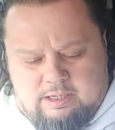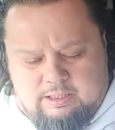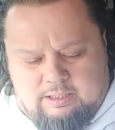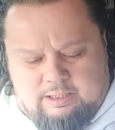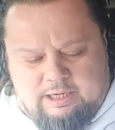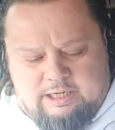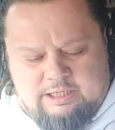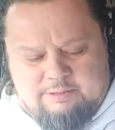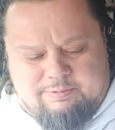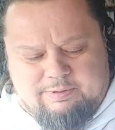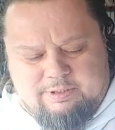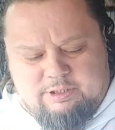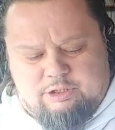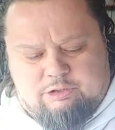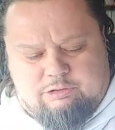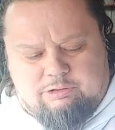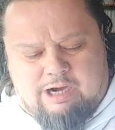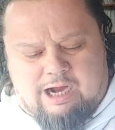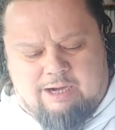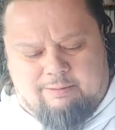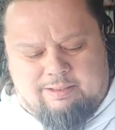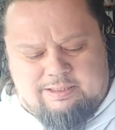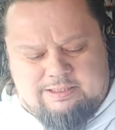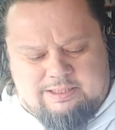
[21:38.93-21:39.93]
He's been
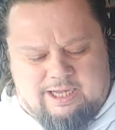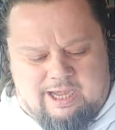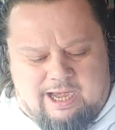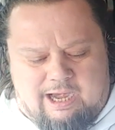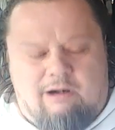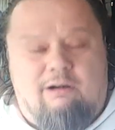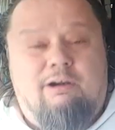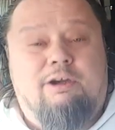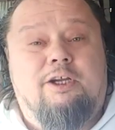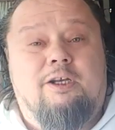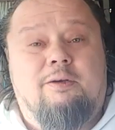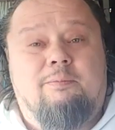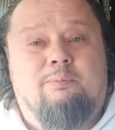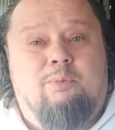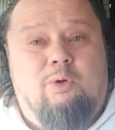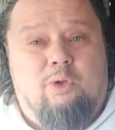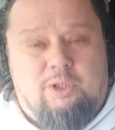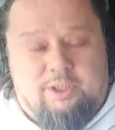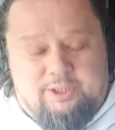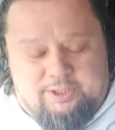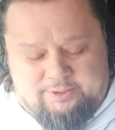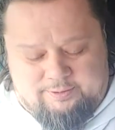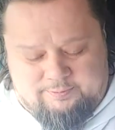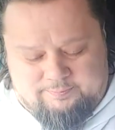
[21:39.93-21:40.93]
described as an arrogant
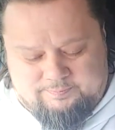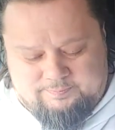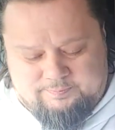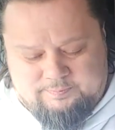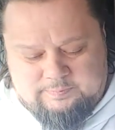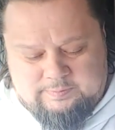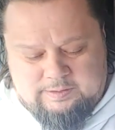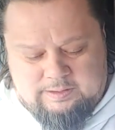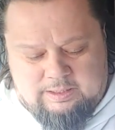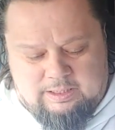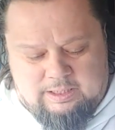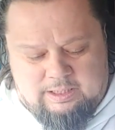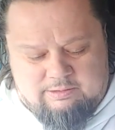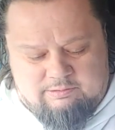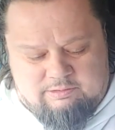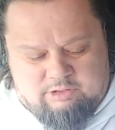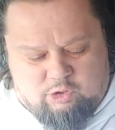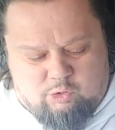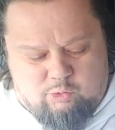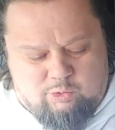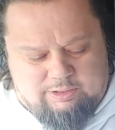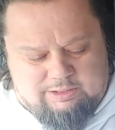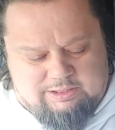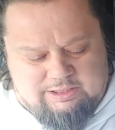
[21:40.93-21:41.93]
bully, the
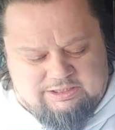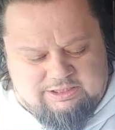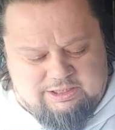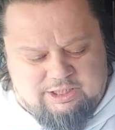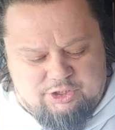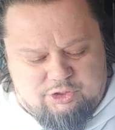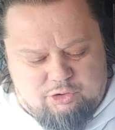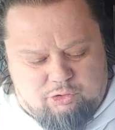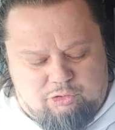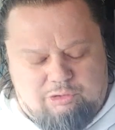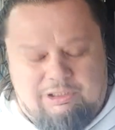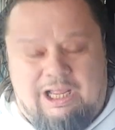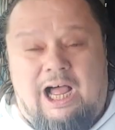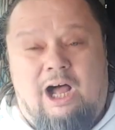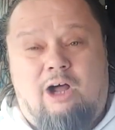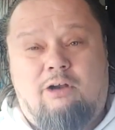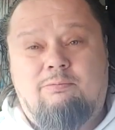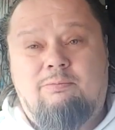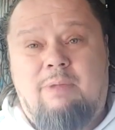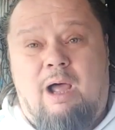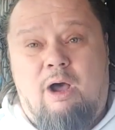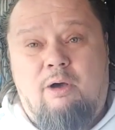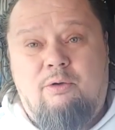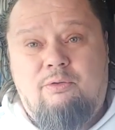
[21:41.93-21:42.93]
quintessential
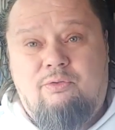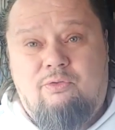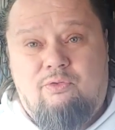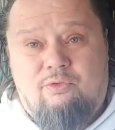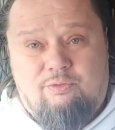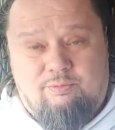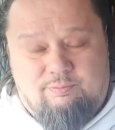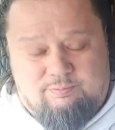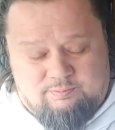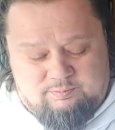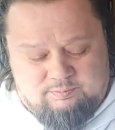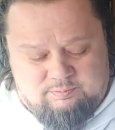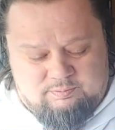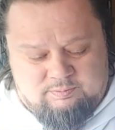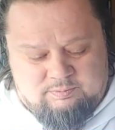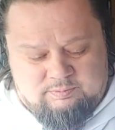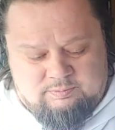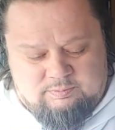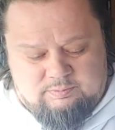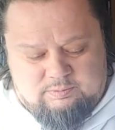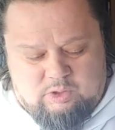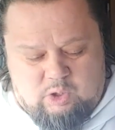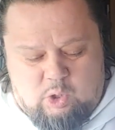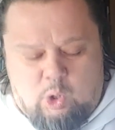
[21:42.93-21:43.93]
loudmouth,
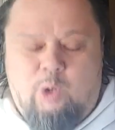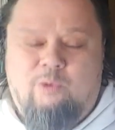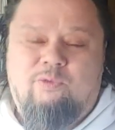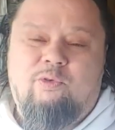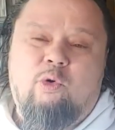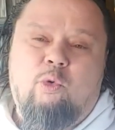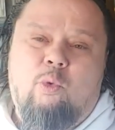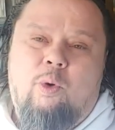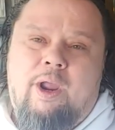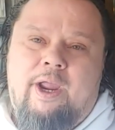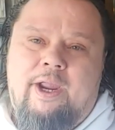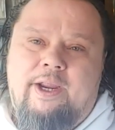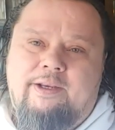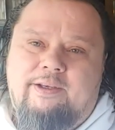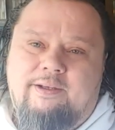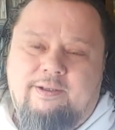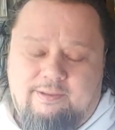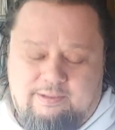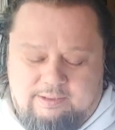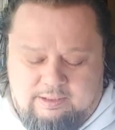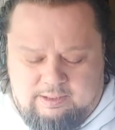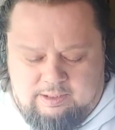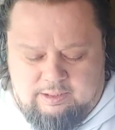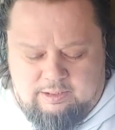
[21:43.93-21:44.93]
overweight,
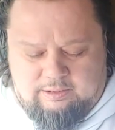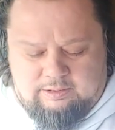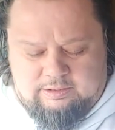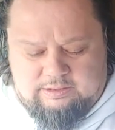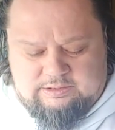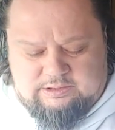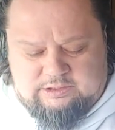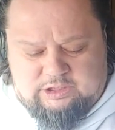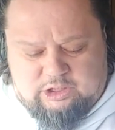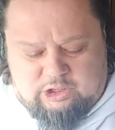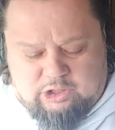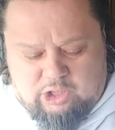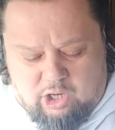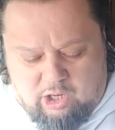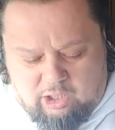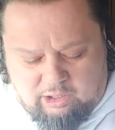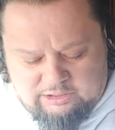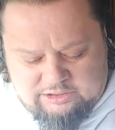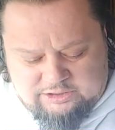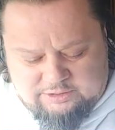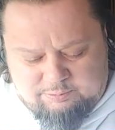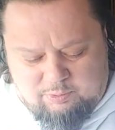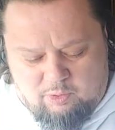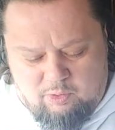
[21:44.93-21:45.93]

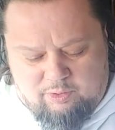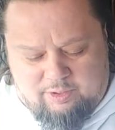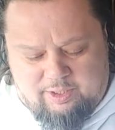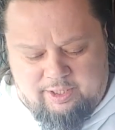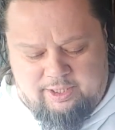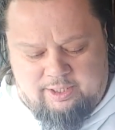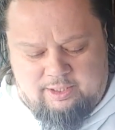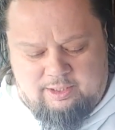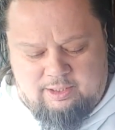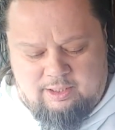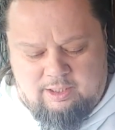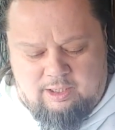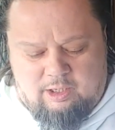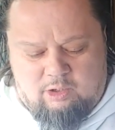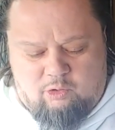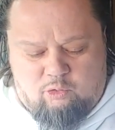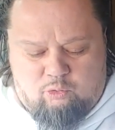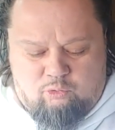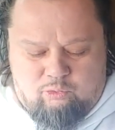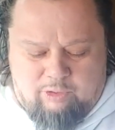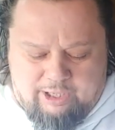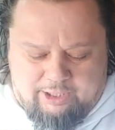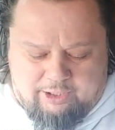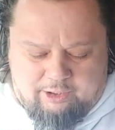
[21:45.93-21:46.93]
cigar-smoking
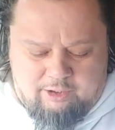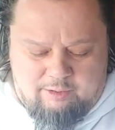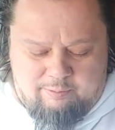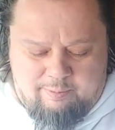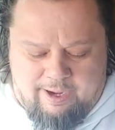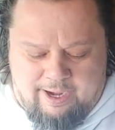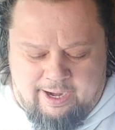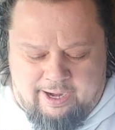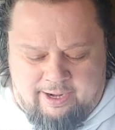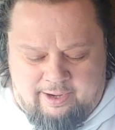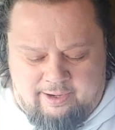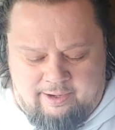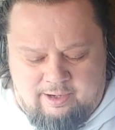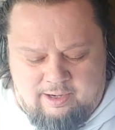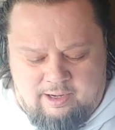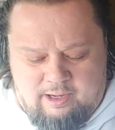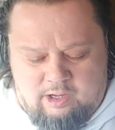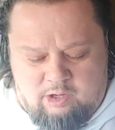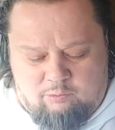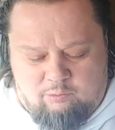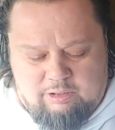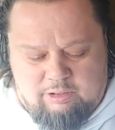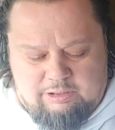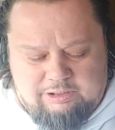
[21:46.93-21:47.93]
record man
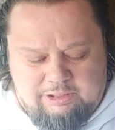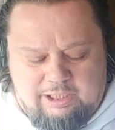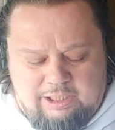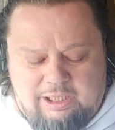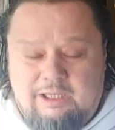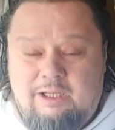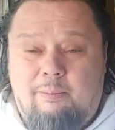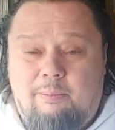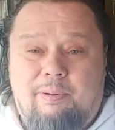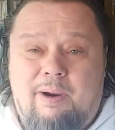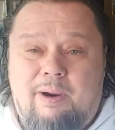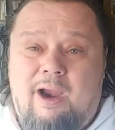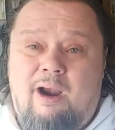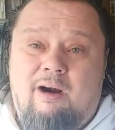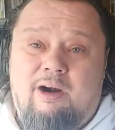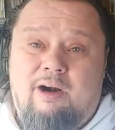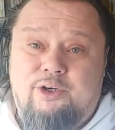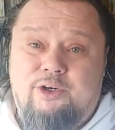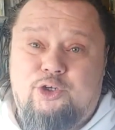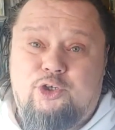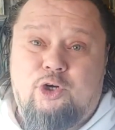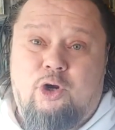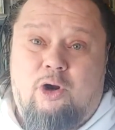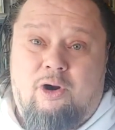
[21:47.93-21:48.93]
with little
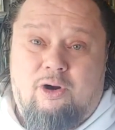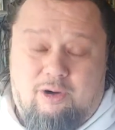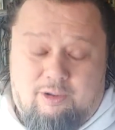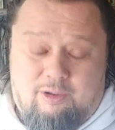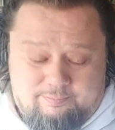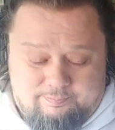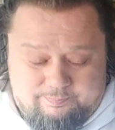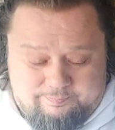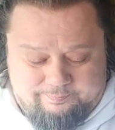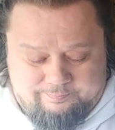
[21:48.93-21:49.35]
apparent charm.